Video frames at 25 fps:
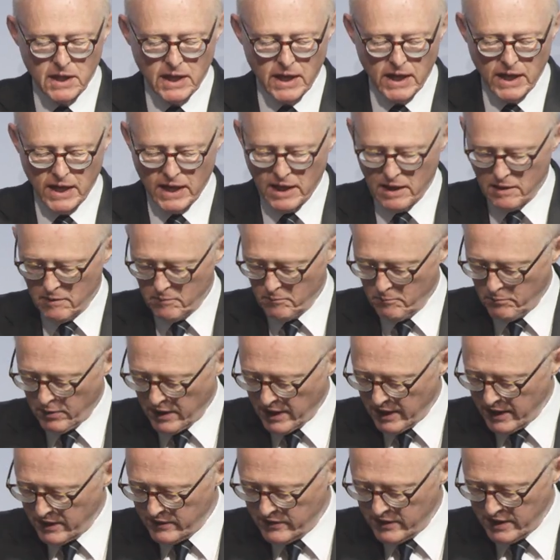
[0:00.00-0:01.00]
uh,
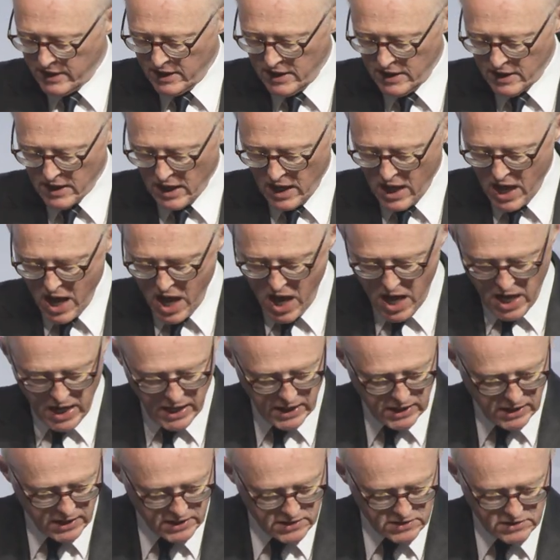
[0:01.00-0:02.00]
by the
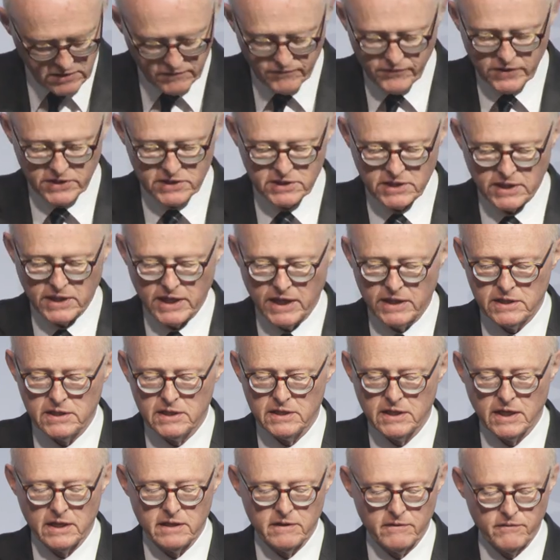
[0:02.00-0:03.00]
highly sophisticated
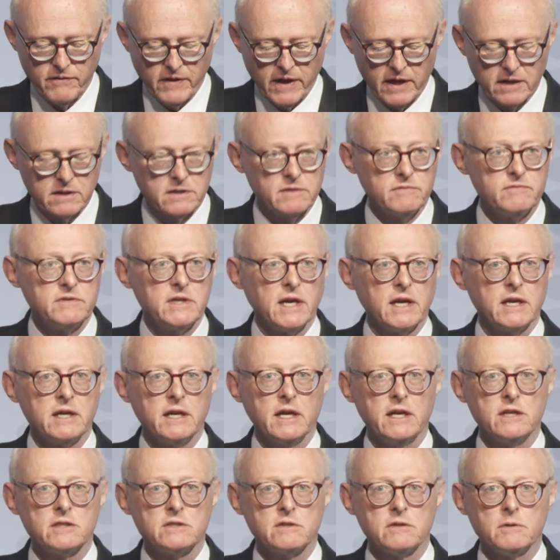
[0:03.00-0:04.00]
and effective
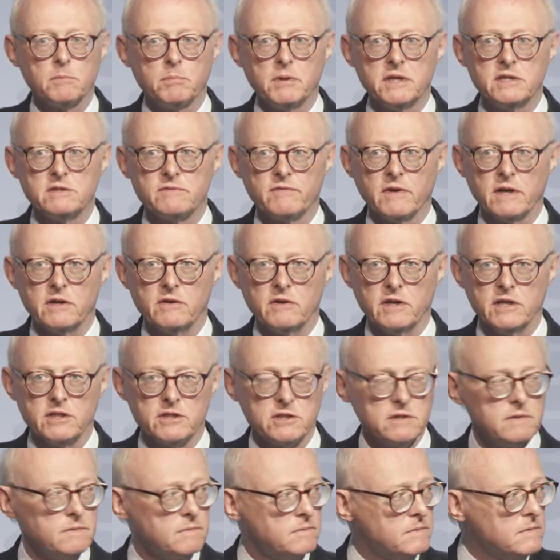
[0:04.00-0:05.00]
techniques of the Police
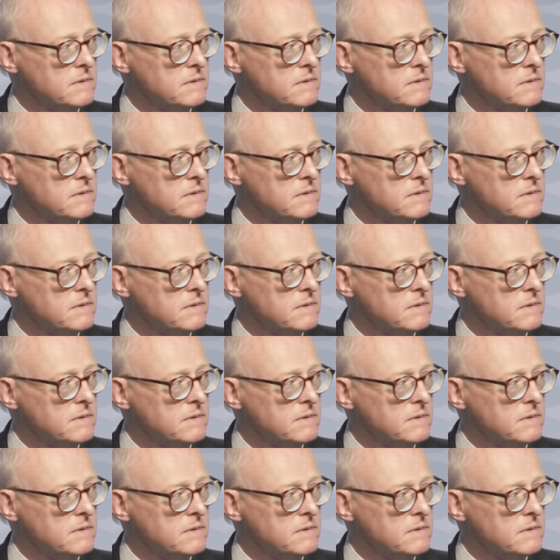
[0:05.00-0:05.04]
Federation.